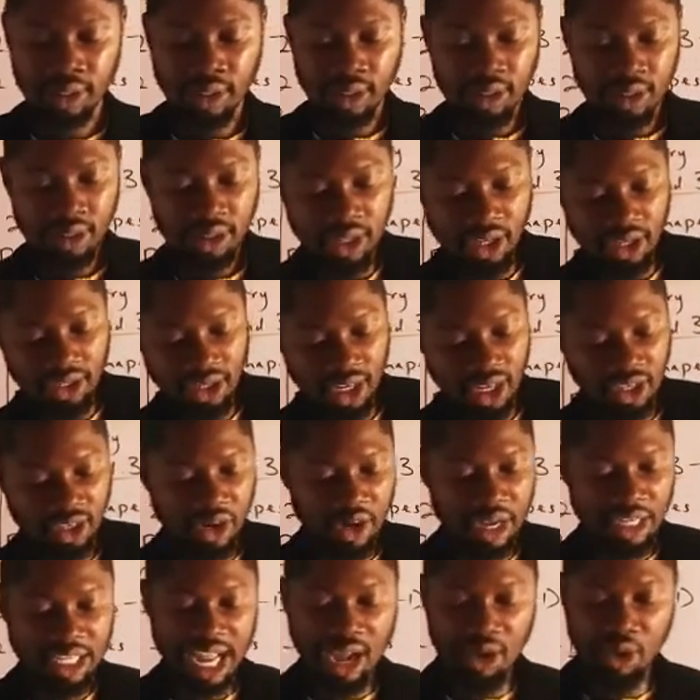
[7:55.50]
This is a
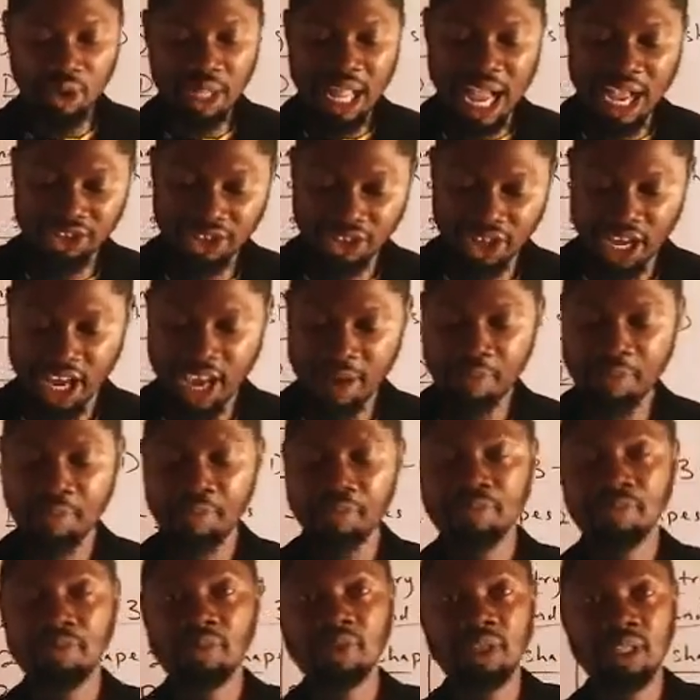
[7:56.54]
rectangular shape
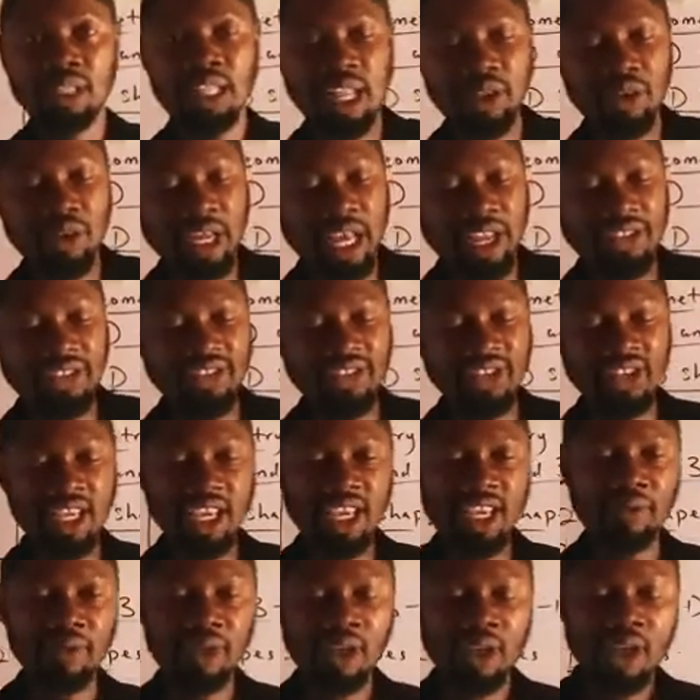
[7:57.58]
that you can
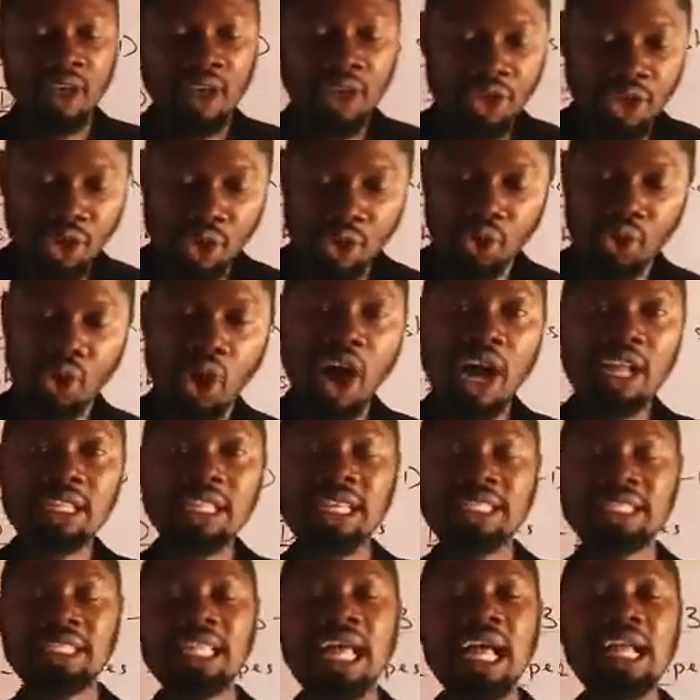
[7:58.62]
see. You
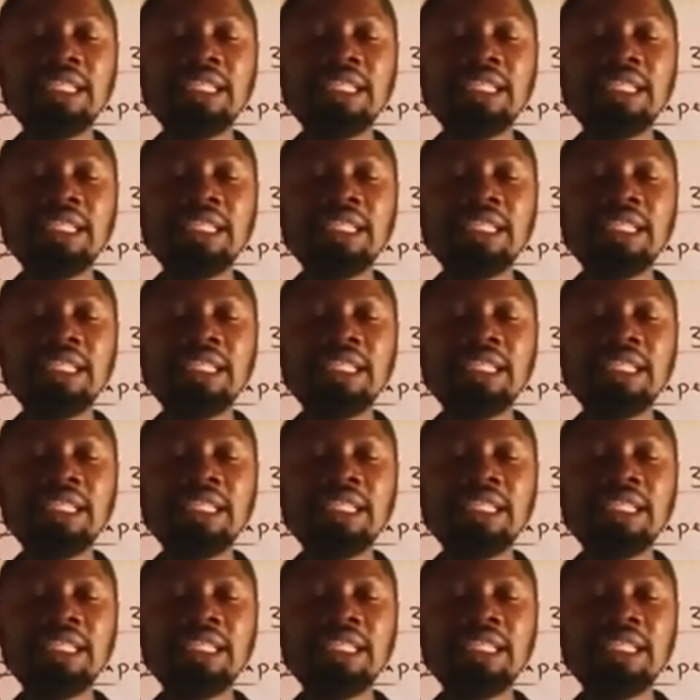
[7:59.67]
understand